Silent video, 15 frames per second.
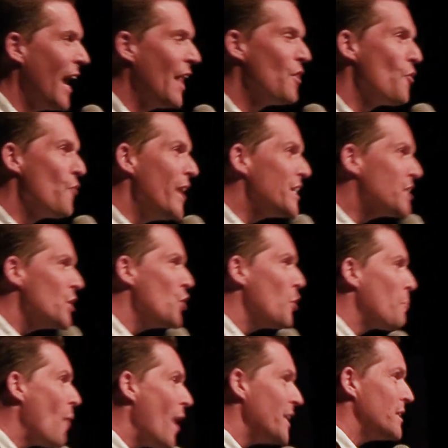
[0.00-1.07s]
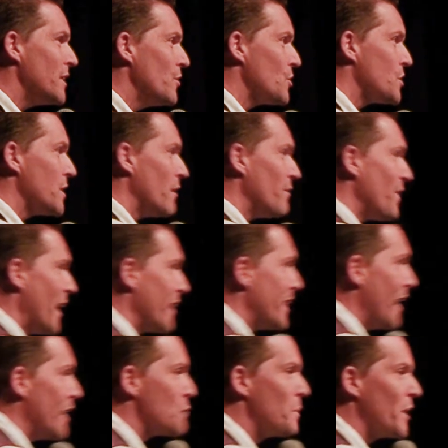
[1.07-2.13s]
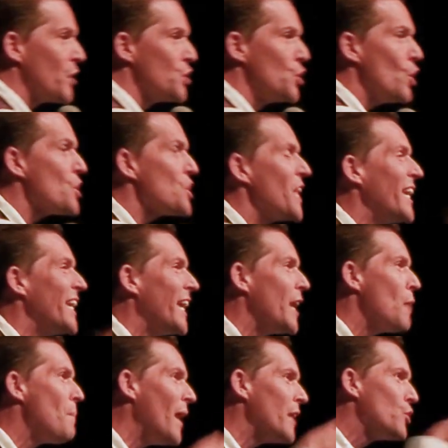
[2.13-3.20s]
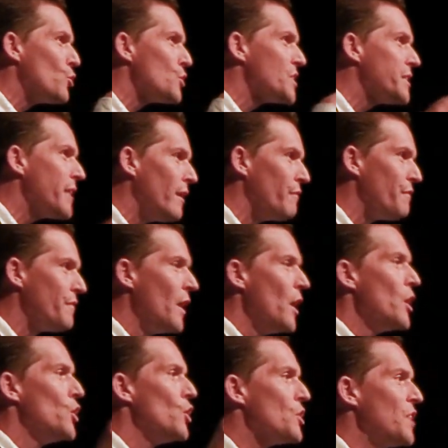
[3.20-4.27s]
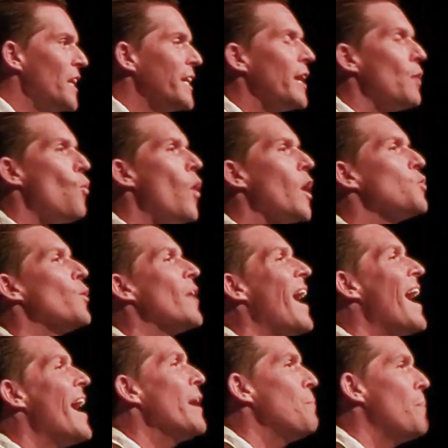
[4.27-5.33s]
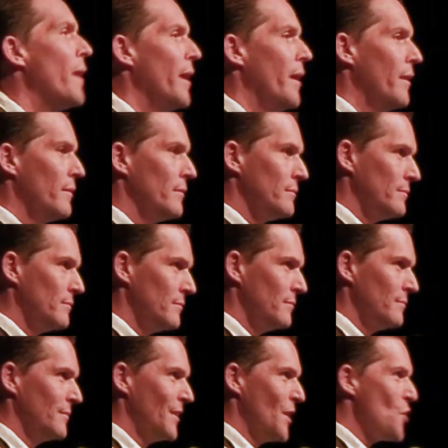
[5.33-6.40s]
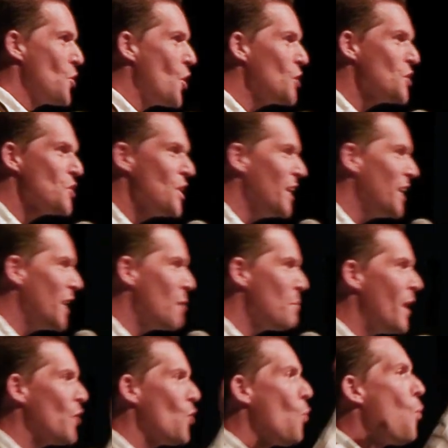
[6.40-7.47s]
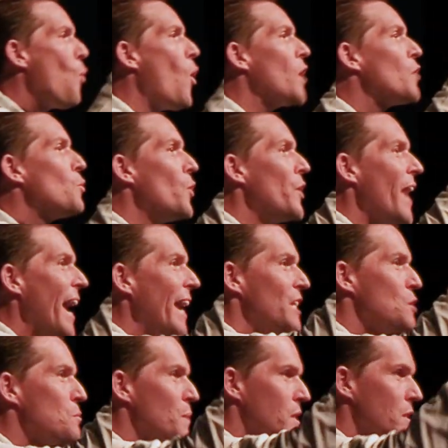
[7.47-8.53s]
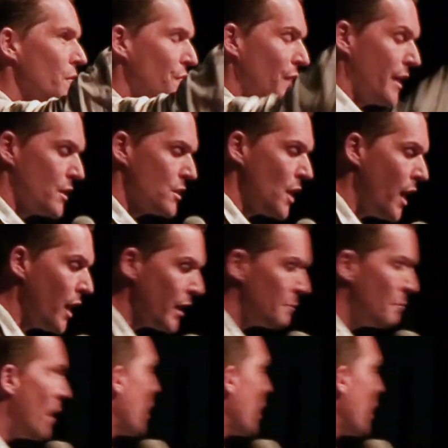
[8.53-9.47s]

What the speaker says: And the reason you're pricing yourself like that is because you're thinking about yourself. You're thinking, what would I pay? Not thinking about what would a specific target